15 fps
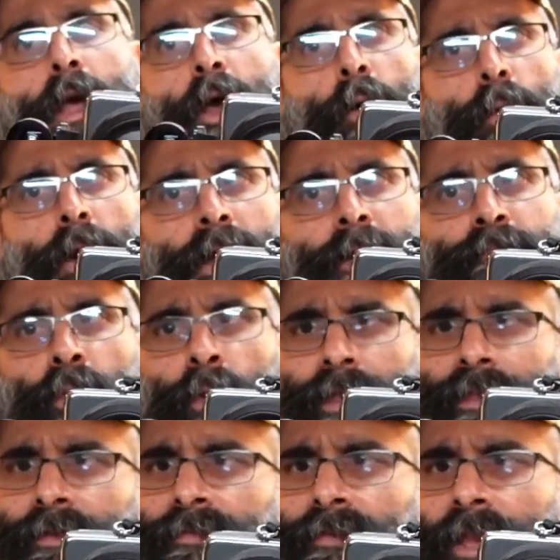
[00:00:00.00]
Want to
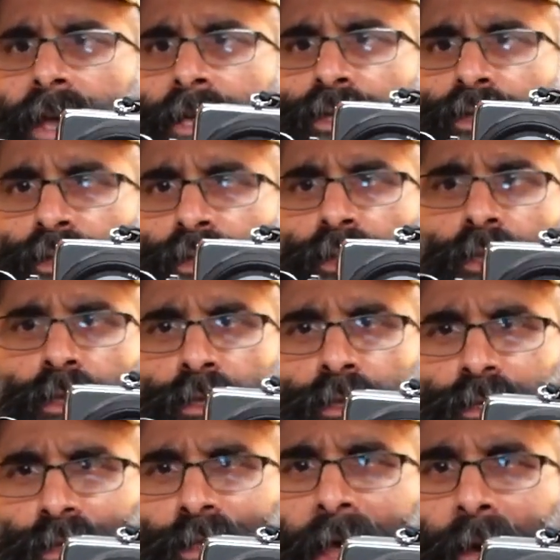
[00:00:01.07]
point the flash
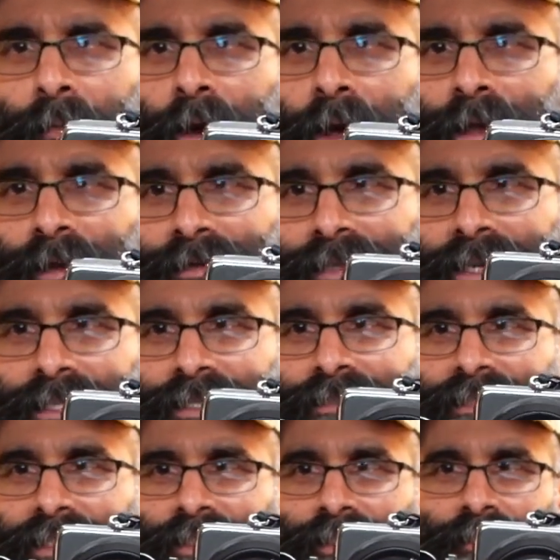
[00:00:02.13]
to that wall, not
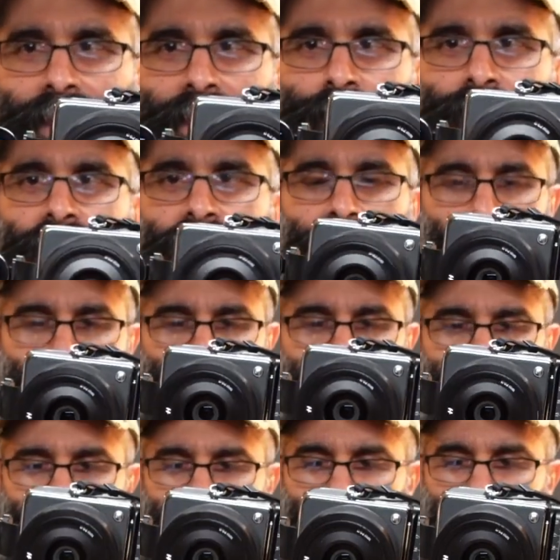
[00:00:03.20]
to the ground.
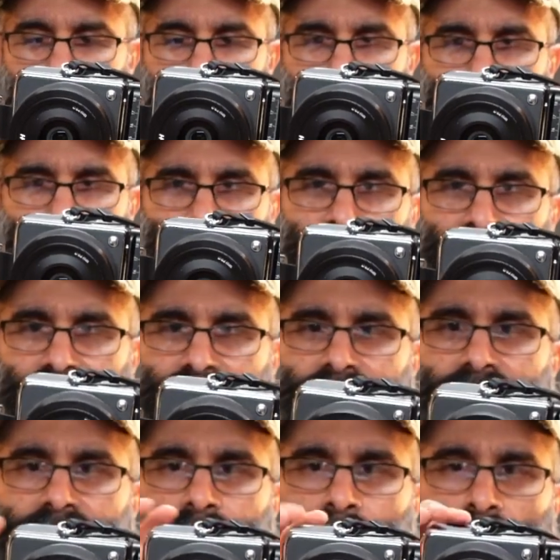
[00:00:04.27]
But
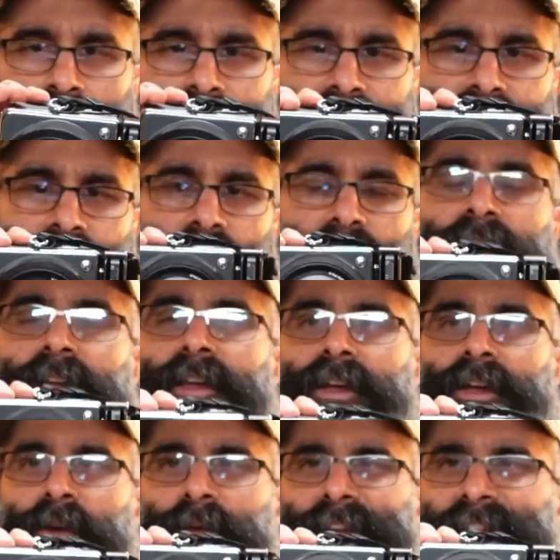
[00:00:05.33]
basically, I'm holding it here.
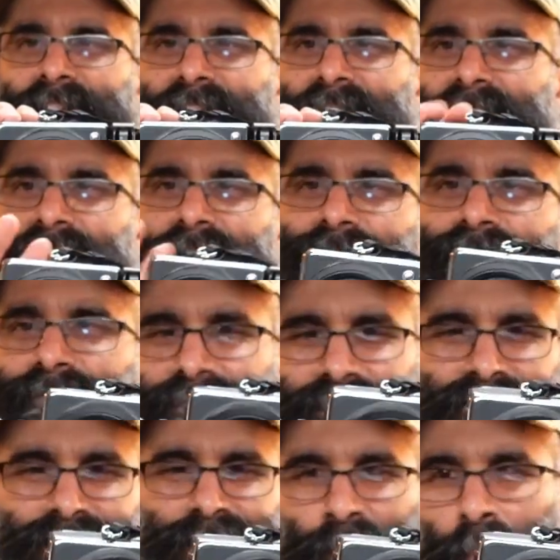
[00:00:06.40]
Okay,
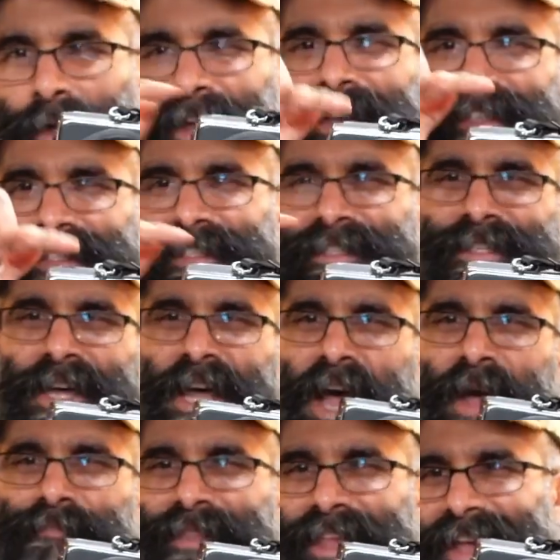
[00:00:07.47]
the weight is on
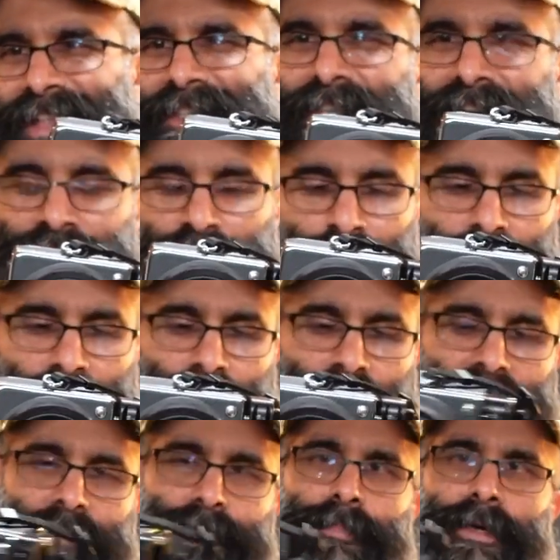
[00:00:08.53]
top. That's not super
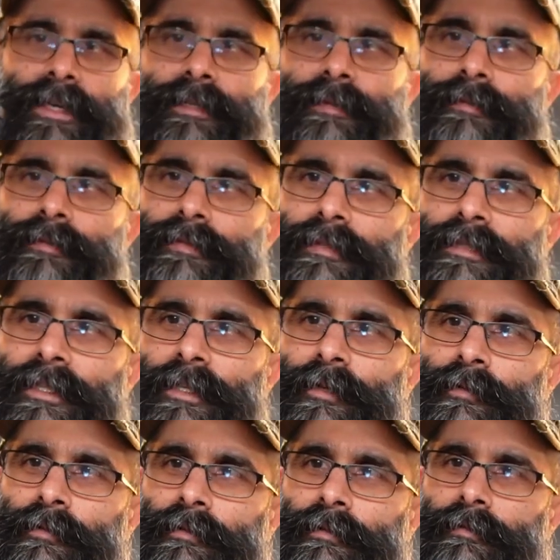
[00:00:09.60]
great, but, you
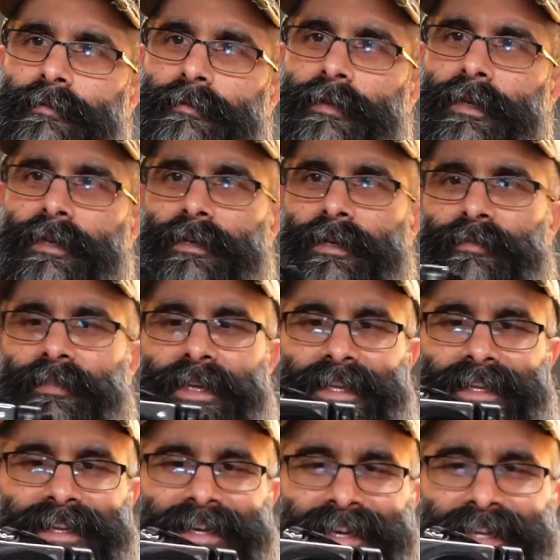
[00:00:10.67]
know, I've
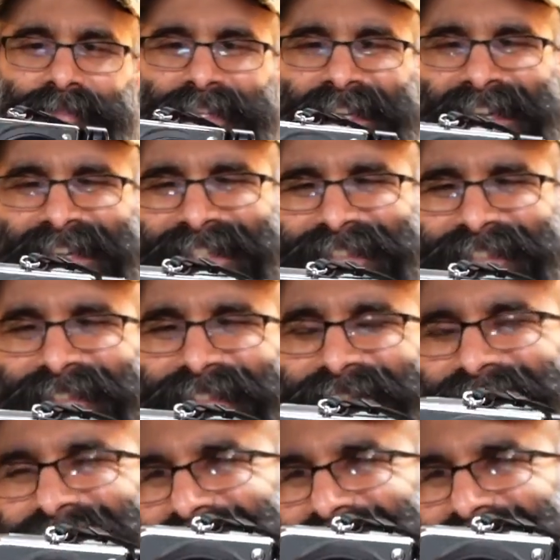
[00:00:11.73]
got kind of a handle.